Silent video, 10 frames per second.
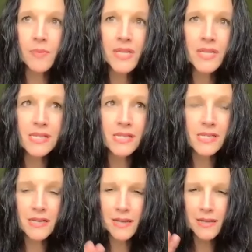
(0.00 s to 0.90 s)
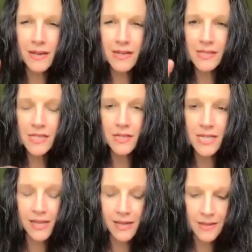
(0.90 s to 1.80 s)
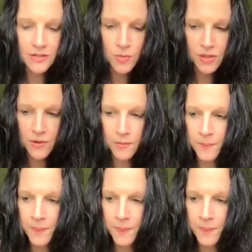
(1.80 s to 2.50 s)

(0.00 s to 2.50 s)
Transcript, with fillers: please uh, consider taking this with you.